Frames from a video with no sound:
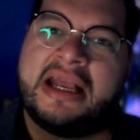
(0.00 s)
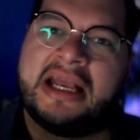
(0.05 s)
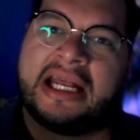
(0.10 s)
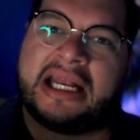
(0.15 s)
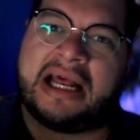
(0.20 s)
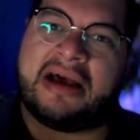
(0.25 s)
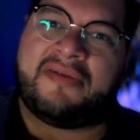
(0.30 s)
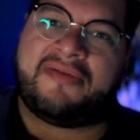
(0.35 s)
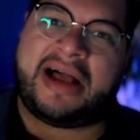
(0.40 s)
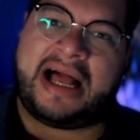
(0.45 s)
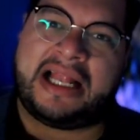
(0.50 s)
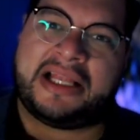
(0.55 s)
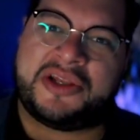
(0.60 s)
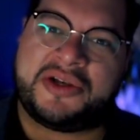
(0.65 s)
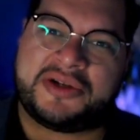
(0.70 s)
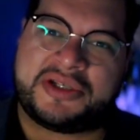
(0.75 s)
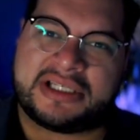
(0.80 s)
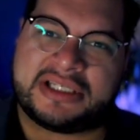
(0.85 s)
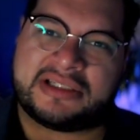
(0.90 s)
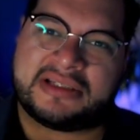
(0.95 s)
and our
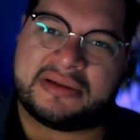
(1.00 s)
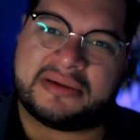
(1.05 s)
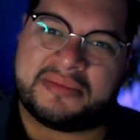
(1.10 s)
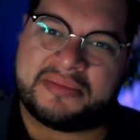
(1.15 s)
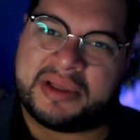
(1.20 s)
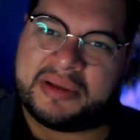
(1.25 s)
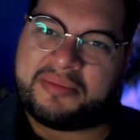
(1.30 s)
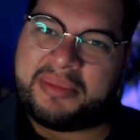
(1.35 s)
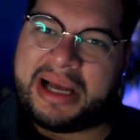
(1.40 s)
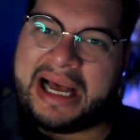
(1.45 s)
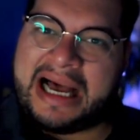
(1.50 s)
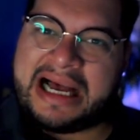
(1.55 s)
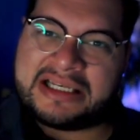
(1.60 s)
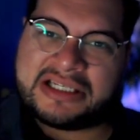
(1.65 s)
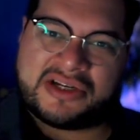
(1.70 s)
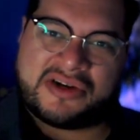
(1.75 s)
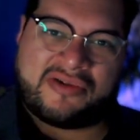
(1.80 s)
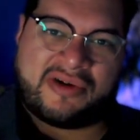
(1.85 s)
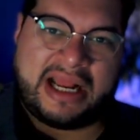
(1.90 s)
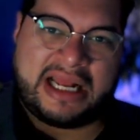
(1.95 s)
value system. The
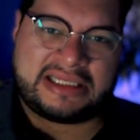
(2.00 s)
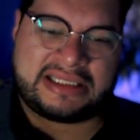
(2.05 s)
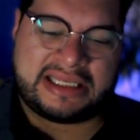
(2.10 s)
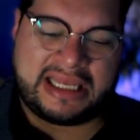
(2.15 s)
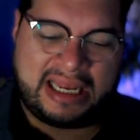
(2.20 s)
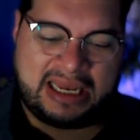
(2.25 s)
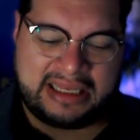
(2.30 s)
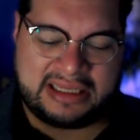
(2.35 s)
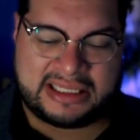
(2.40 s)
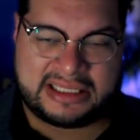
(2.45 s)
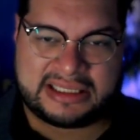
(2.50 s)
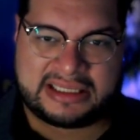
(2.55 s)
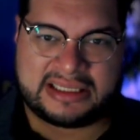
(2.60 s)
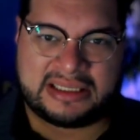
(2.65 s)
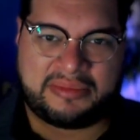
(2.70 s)
past creates that this in